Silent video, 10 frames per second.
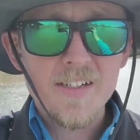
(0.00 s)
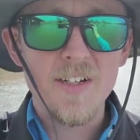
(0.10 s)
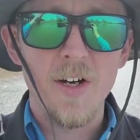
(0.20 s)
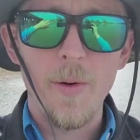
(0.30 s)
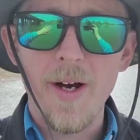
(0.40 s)

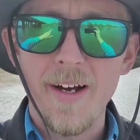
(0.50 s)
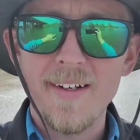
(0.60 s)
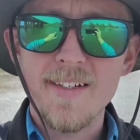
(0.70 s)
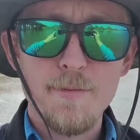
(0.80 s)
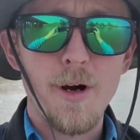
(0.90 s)
so
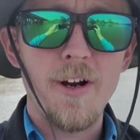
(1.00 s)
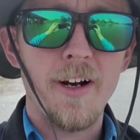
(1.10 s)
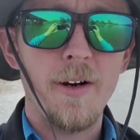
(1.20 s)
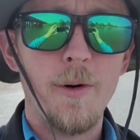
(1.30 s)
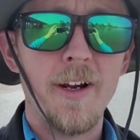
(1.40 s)
uh, it's probably
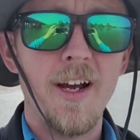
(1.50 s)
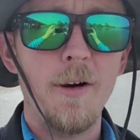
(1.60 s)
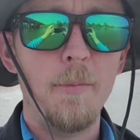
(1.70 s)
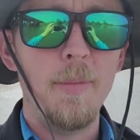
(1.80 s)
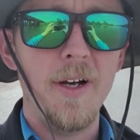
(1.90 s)
not gonna work
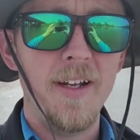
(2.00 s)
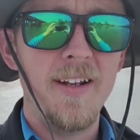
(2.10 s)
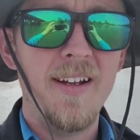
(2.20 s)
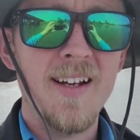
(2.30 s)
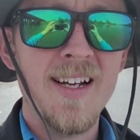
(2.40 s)
out, but,
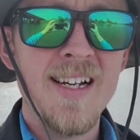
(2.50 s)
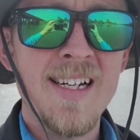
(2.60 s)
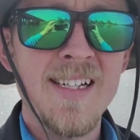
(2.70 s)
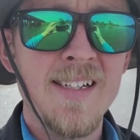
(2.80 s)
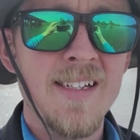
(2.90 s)

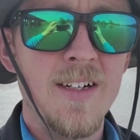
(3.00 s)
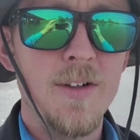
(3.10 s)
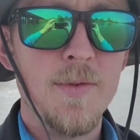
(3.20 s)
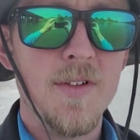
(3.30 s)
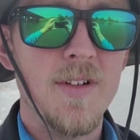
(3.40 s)

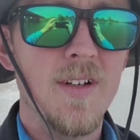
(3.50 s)
oops,